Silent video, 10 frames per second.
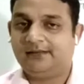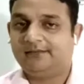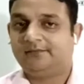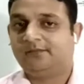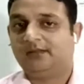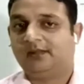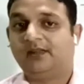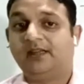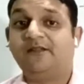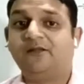All right.
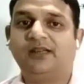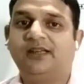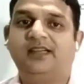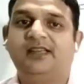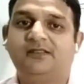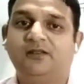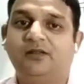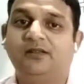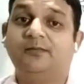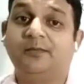Lime water A
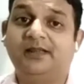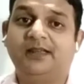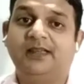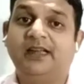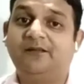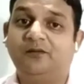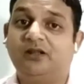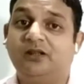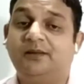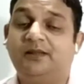does not turn milky.
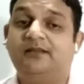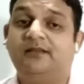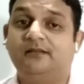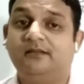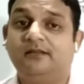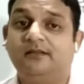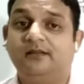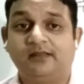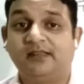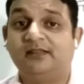Lime water B
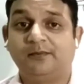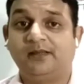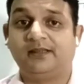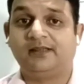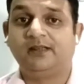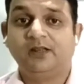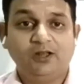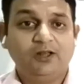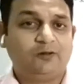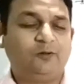turns
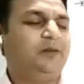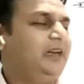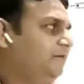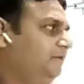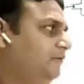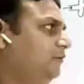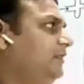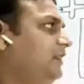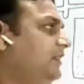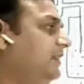milky. You will
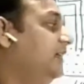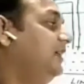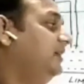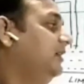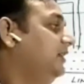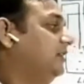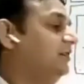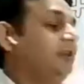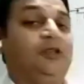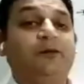have to see the
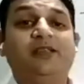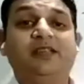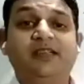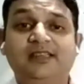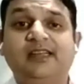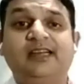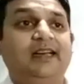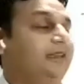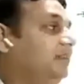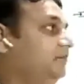situation
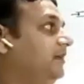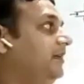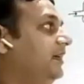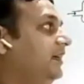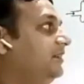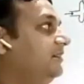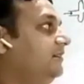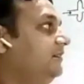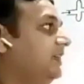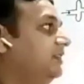in the diagram.
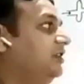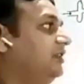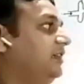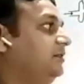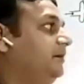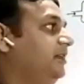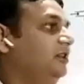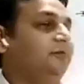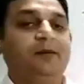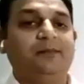Here, the suction
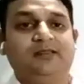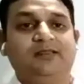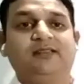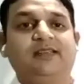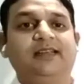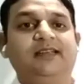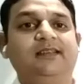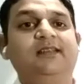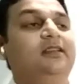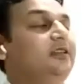aspiration pump is this
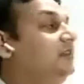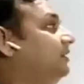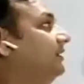side.